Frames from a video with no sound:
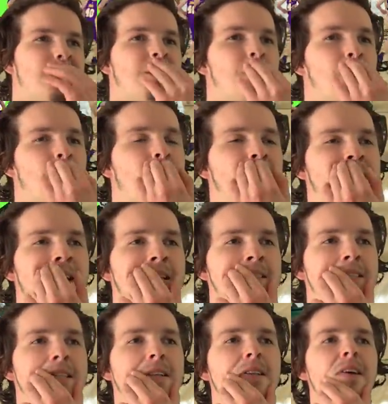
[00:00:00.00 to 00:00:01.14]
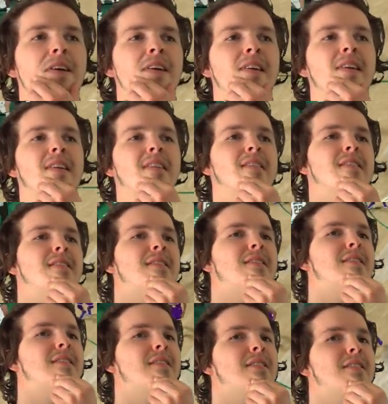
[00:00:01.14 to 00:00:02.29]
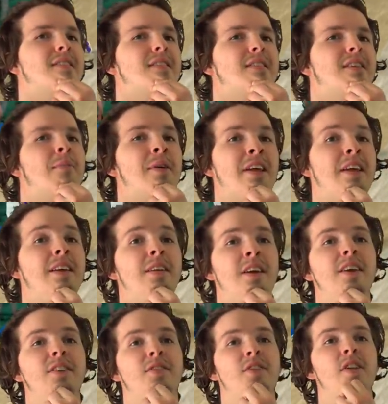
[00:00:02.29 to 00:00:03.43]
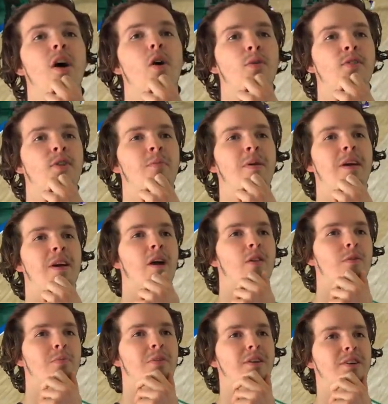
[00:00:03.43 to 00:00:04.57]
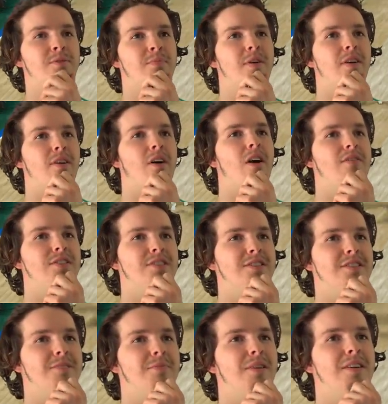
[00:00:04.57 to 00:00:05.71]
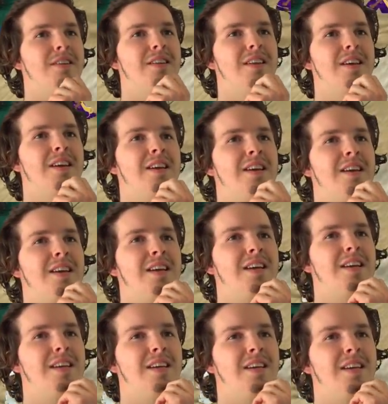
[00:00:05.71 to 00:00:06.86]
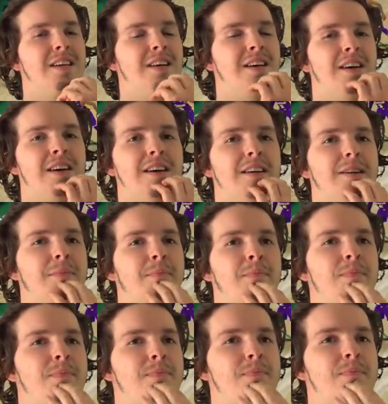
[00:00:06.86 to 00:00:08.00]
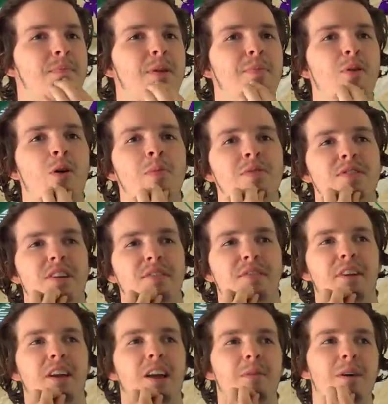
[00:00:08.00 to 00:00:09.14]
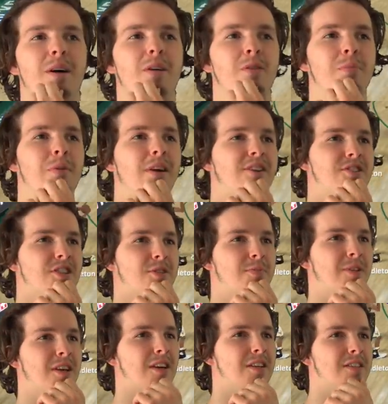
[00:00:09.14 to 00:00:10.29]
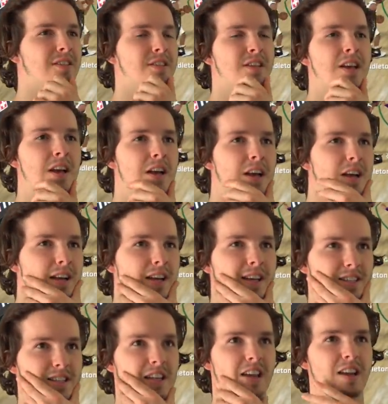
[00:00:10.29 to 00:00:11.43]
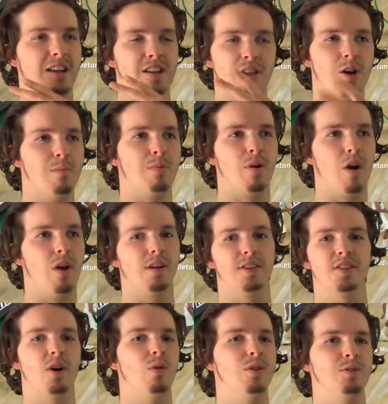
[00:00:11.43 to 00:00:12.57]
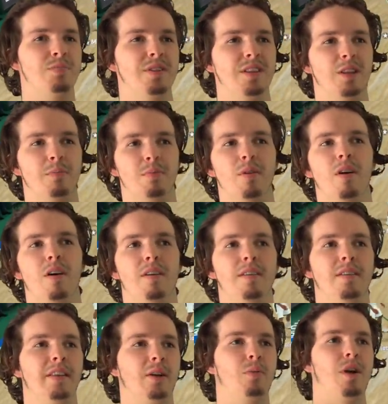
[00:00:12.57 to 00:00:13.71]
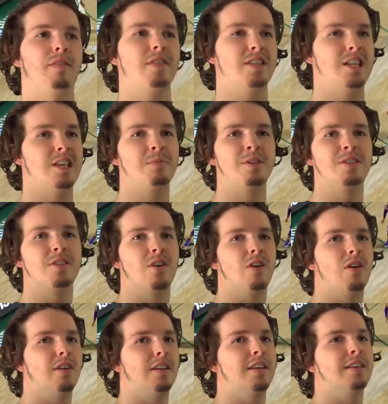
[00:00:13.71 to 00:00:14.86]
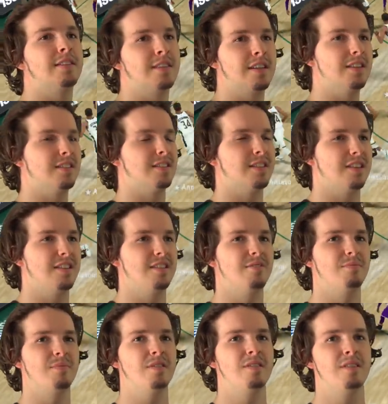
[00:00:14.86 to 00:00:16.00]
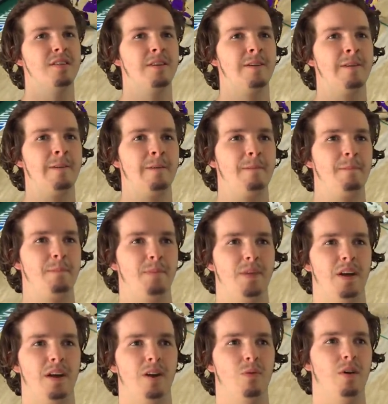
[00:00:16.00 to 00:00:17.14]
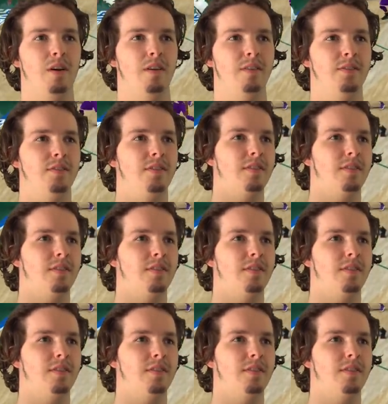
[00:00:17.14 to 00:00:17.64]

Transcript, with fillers: LeBron tends to like, I mean, he's known to make other players better, obviously, but yeah, people almost like forget about other players just because it's like LeBron. It's always been LeBron. Like, whatever team he's on, it's his team. I don't want